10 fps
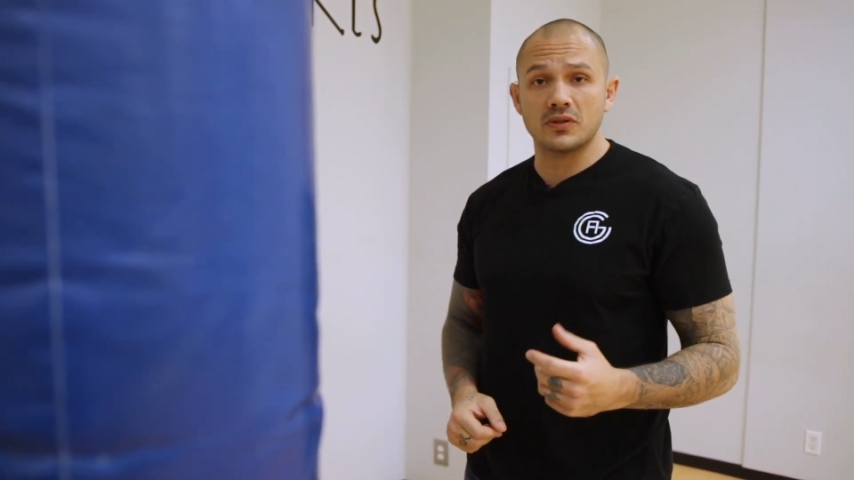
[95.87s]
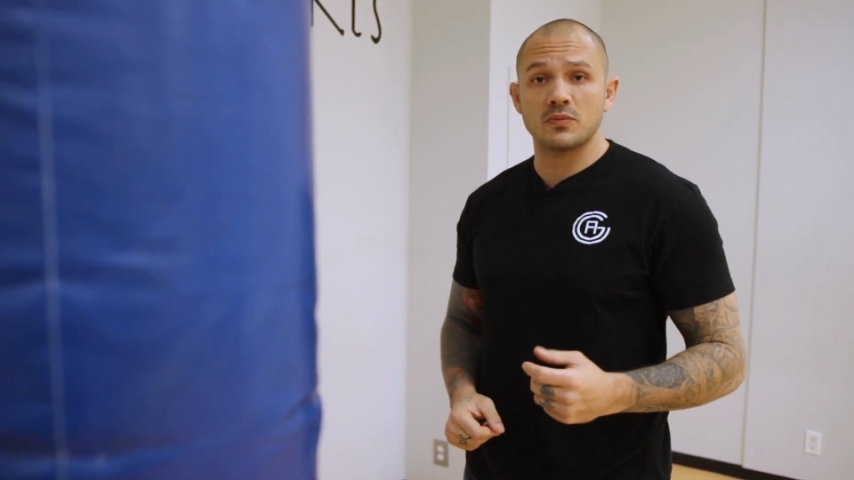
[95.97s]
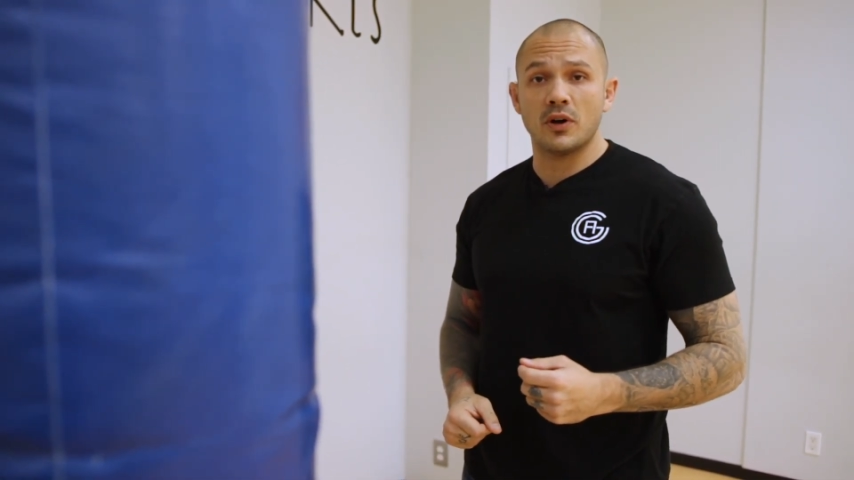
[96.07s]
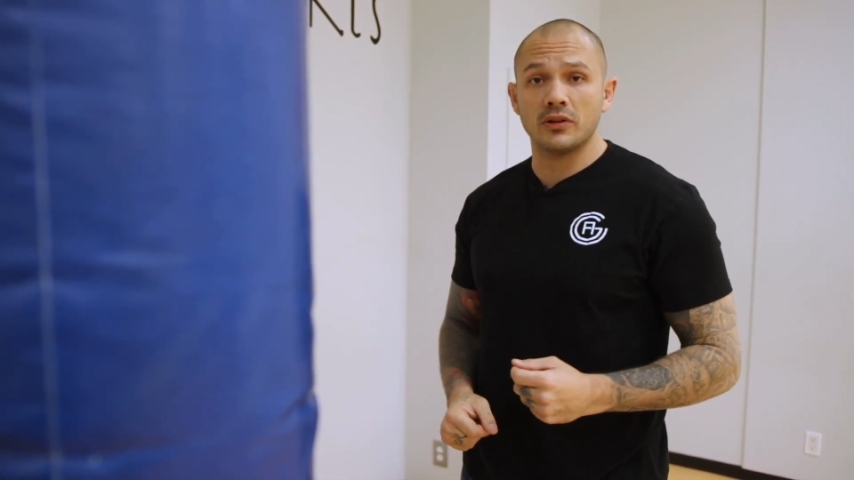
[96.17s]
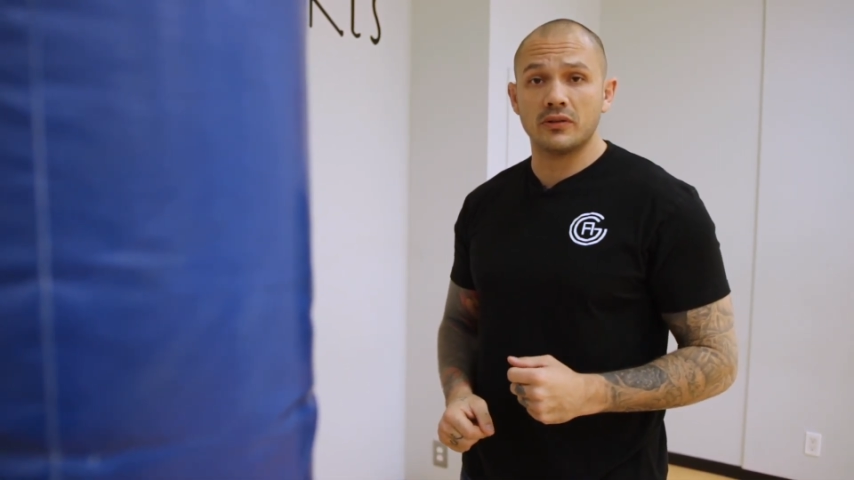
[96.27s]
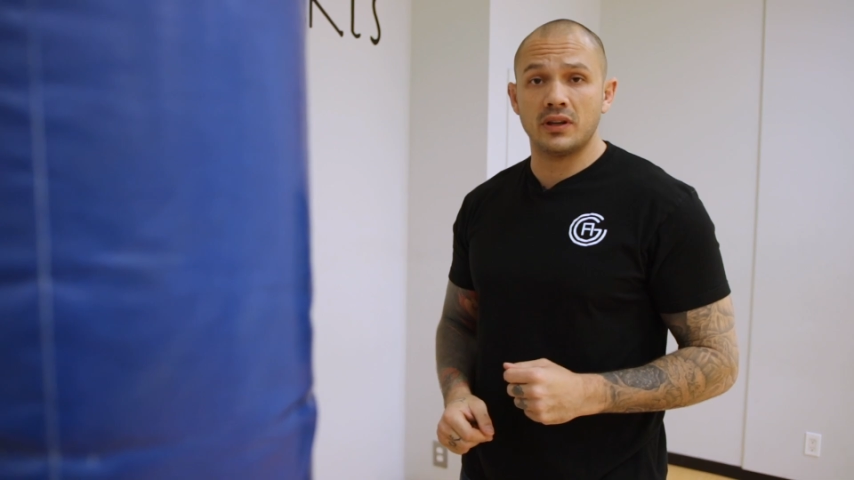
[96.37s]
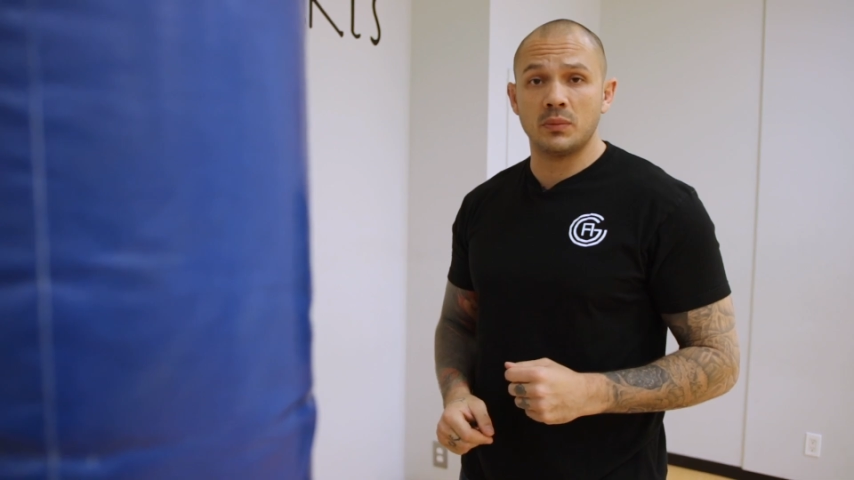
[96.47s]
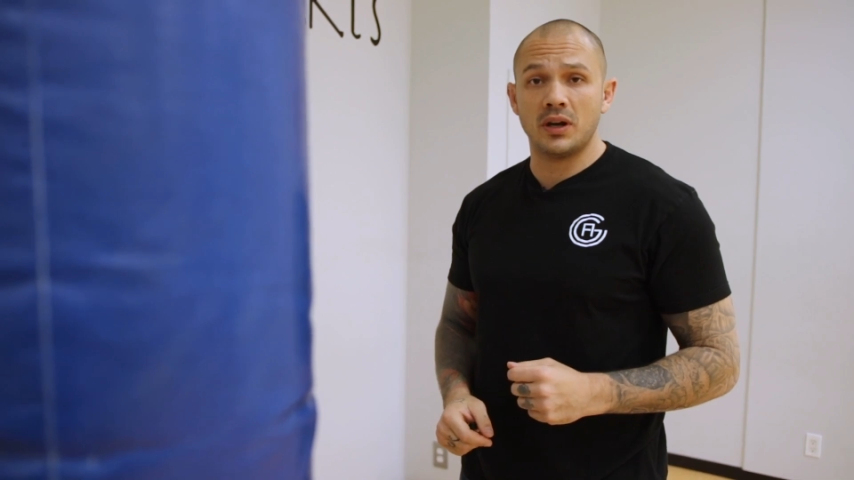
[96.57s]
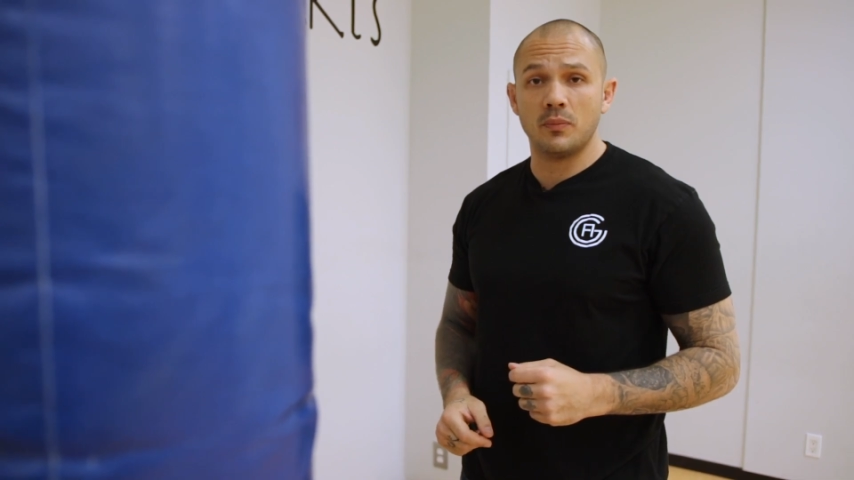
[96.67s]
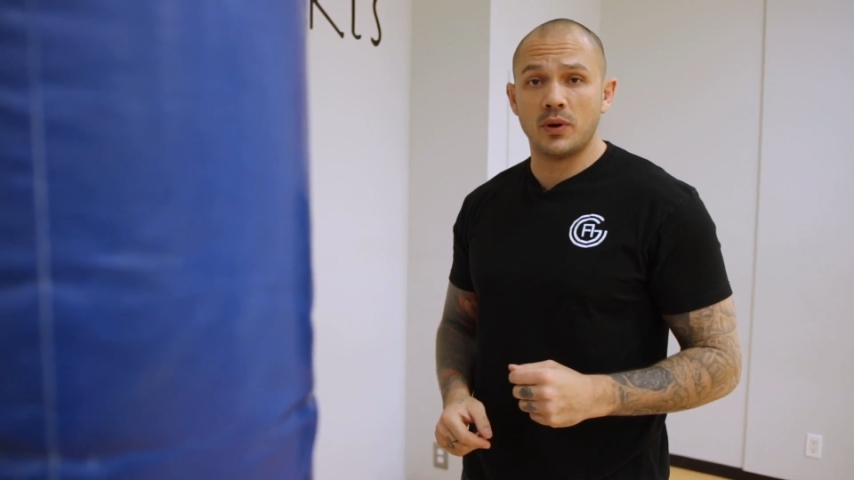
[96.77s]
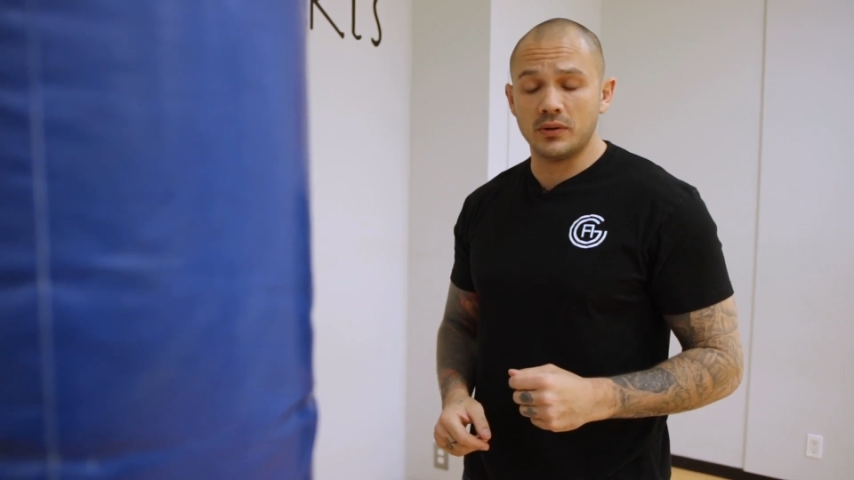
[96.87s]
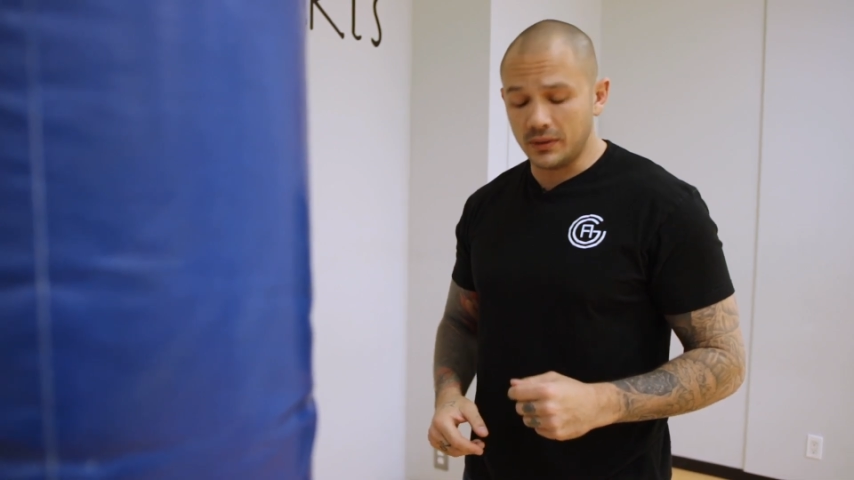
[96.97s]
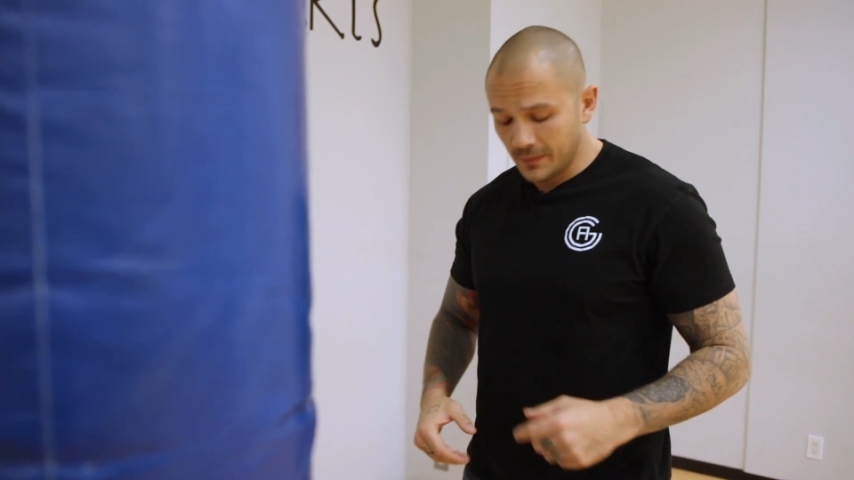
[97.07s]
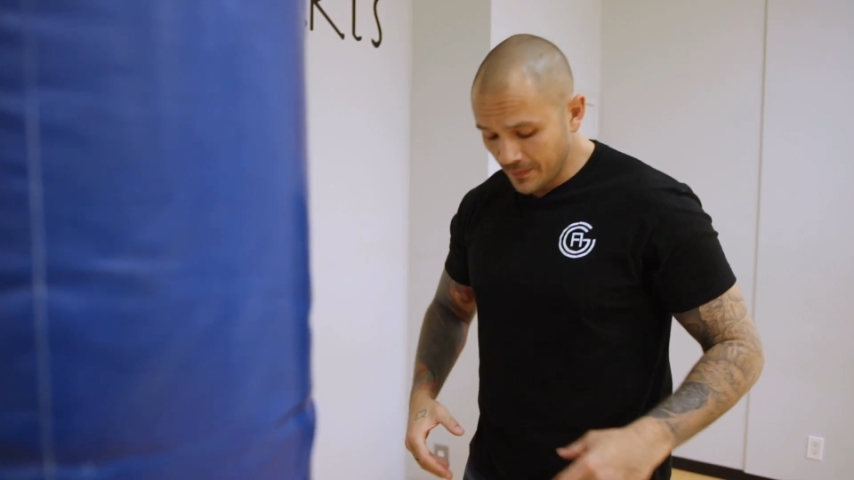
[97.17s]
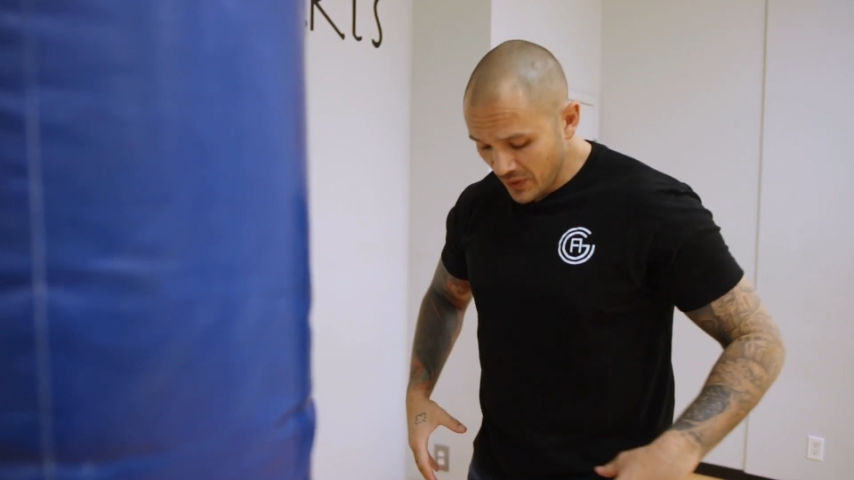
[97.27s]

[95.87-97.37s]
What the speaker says: or smaller than my opponent.